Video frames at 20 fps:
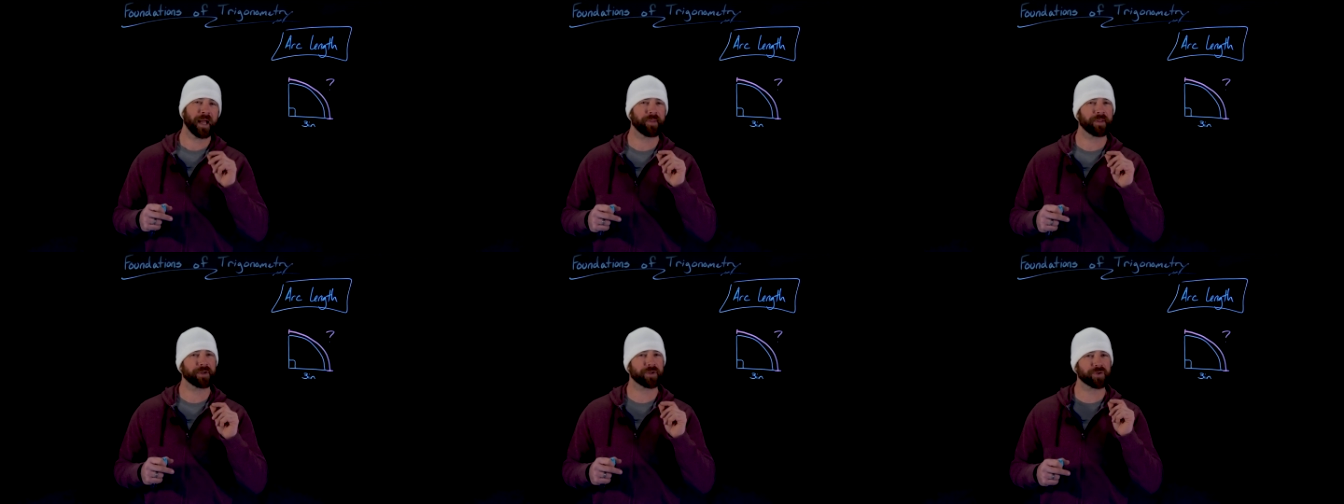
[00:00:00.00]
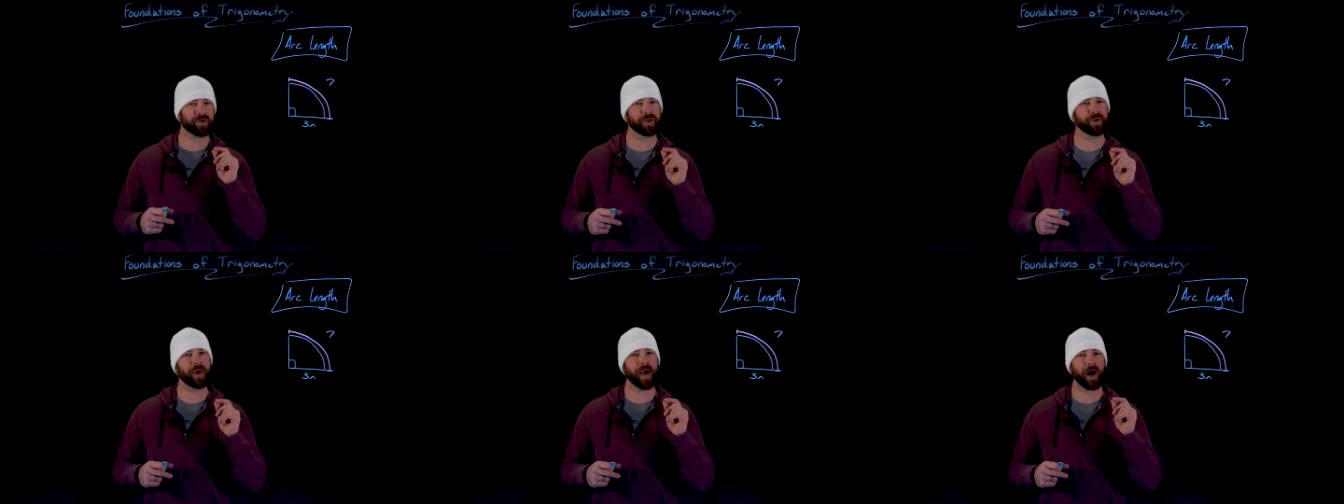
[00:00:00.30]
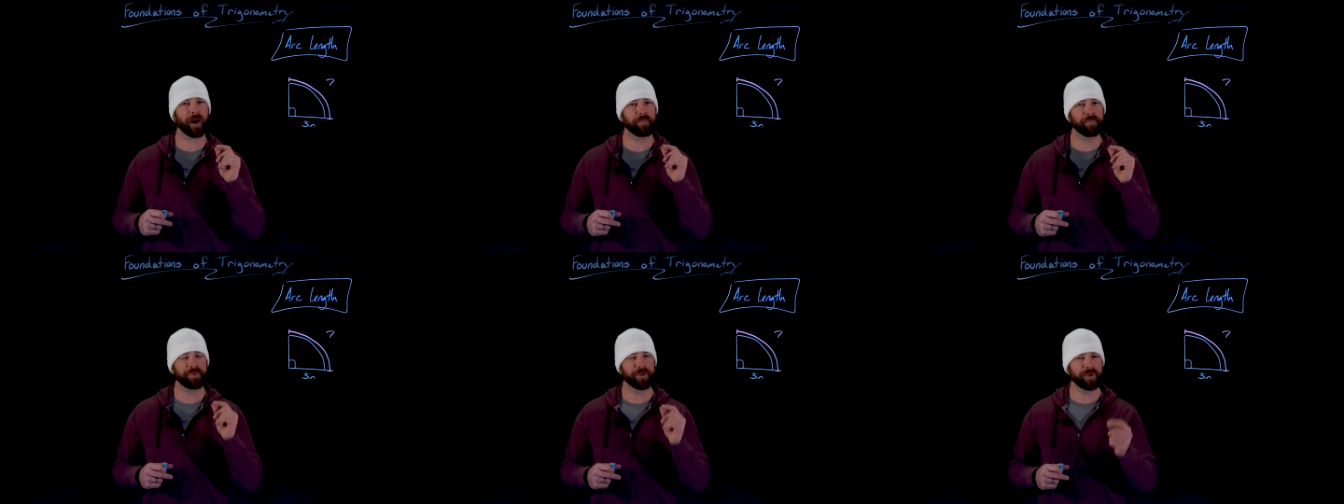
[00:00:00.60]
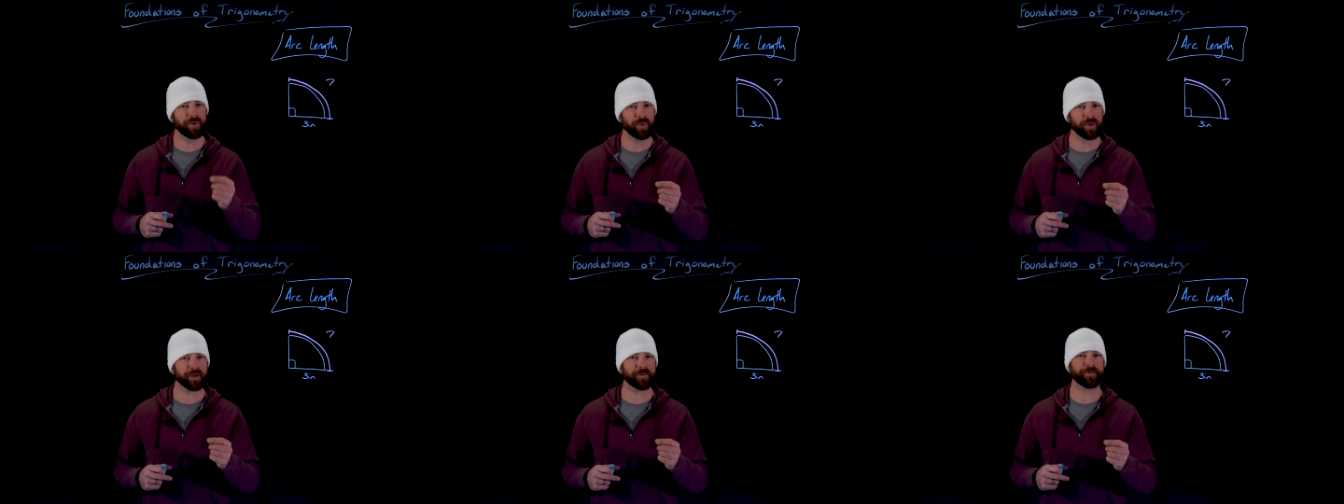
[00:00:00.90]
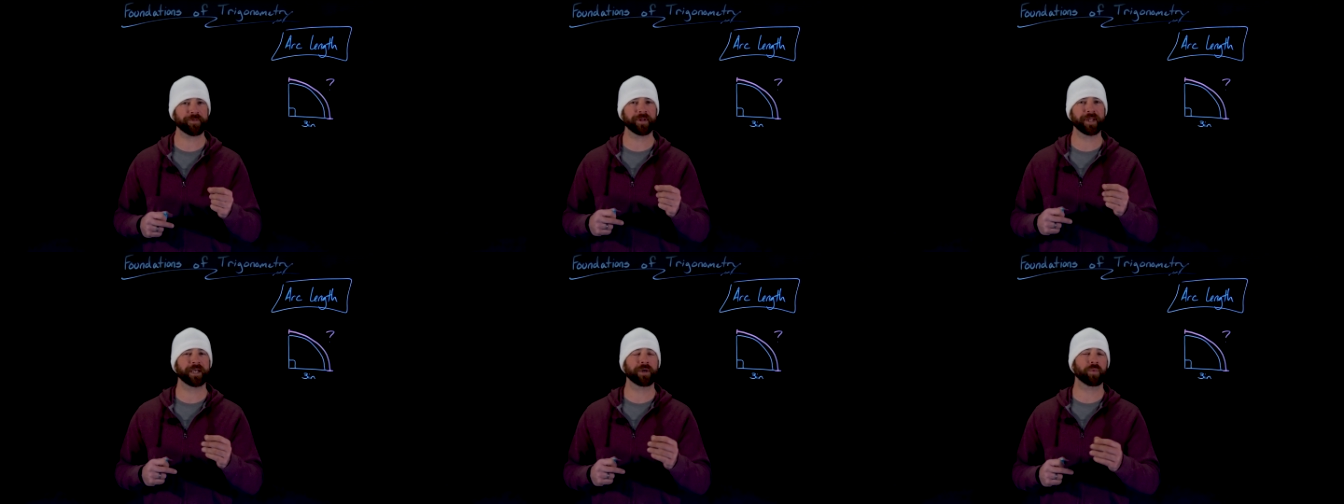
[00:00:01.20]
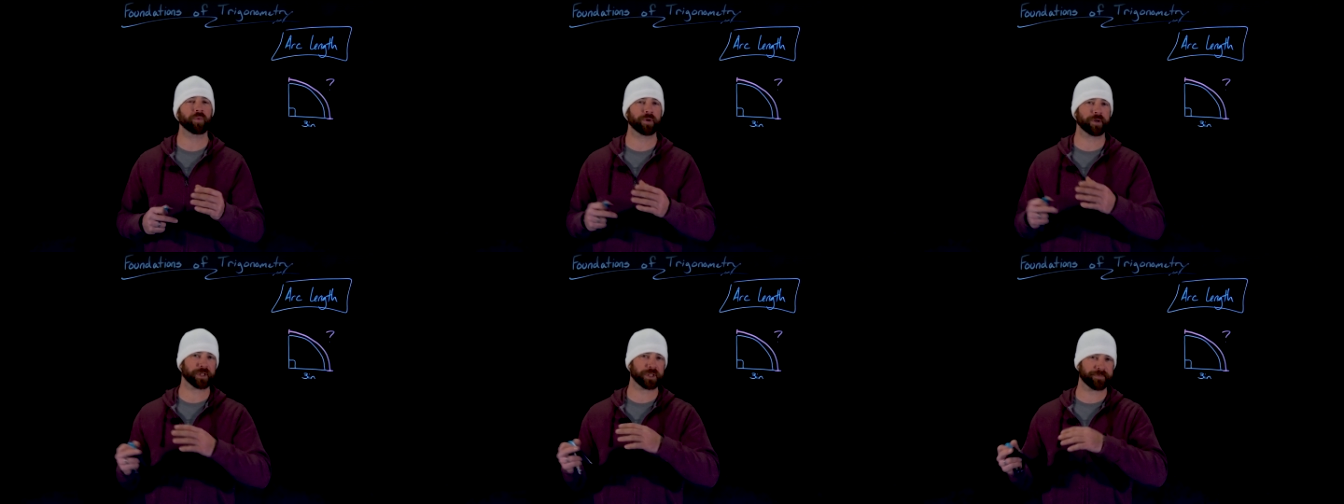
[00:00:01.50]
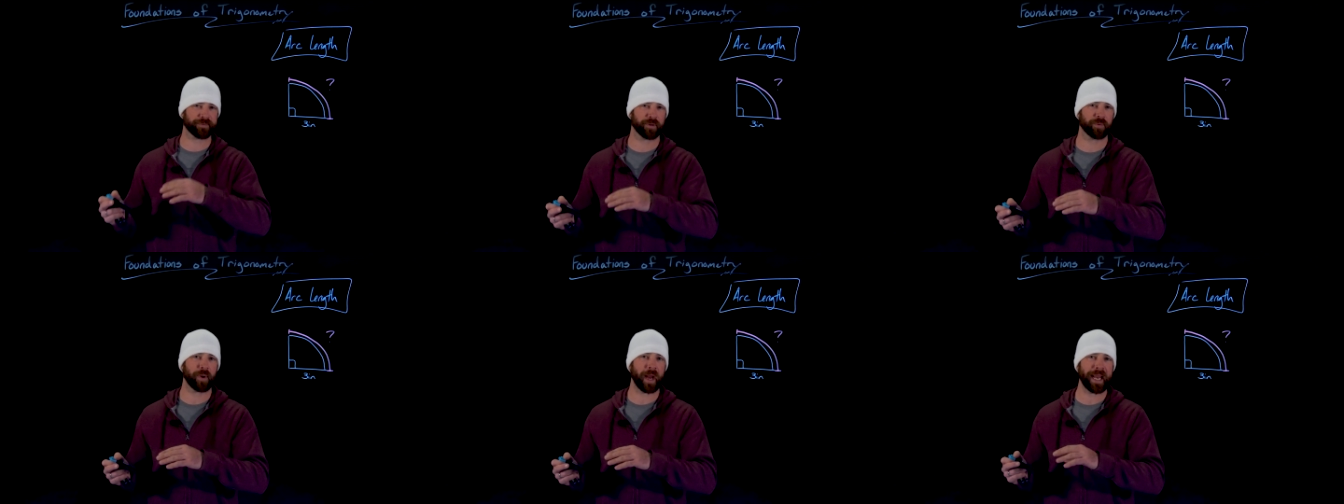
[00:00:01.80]
and then show you how beautifully it works
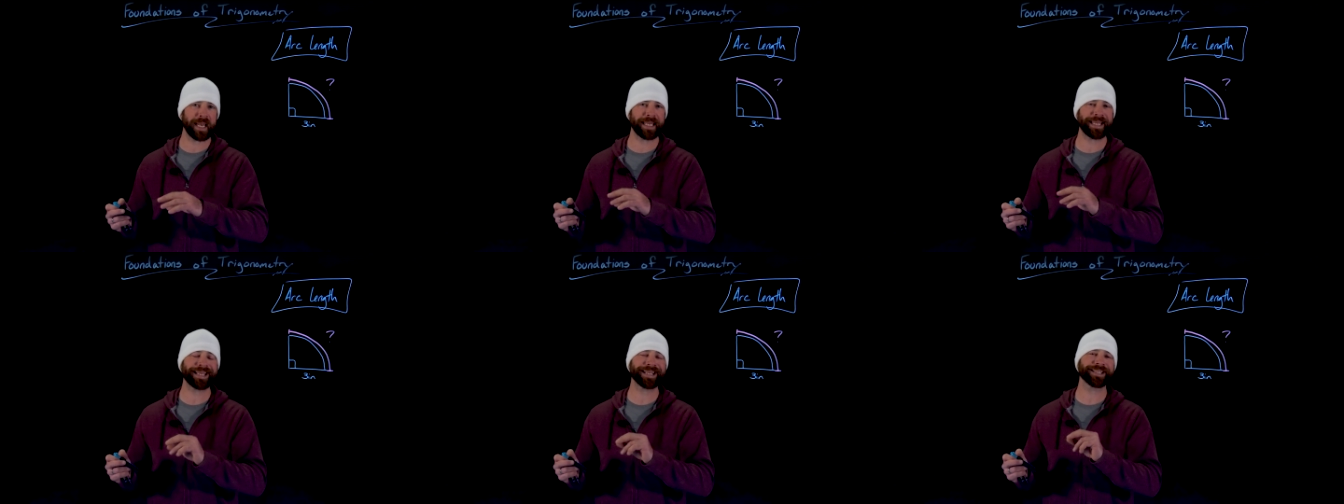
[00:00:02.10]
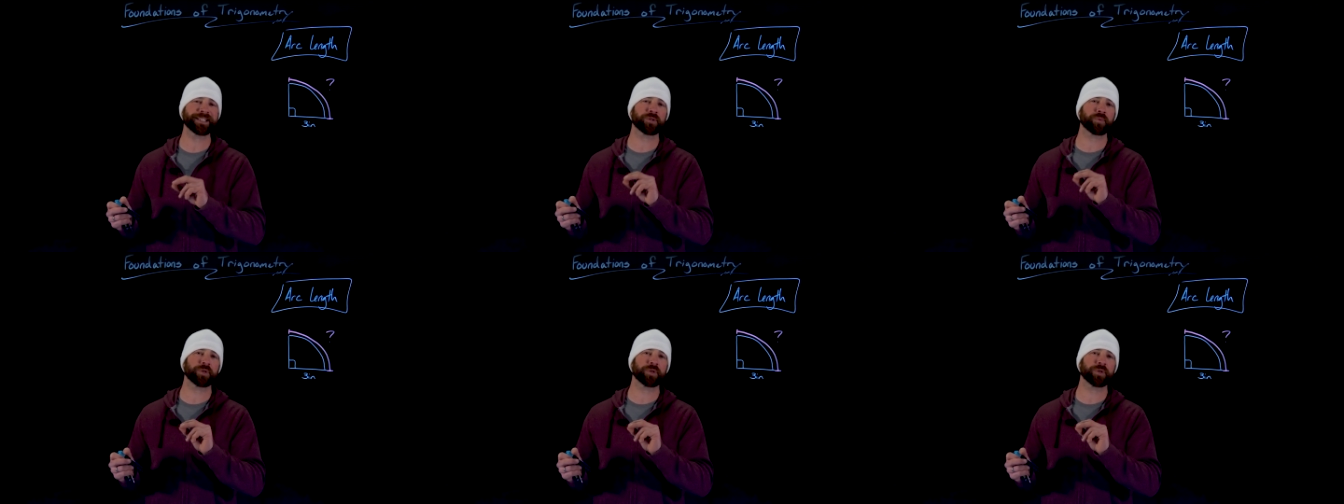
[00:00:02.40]
for radians,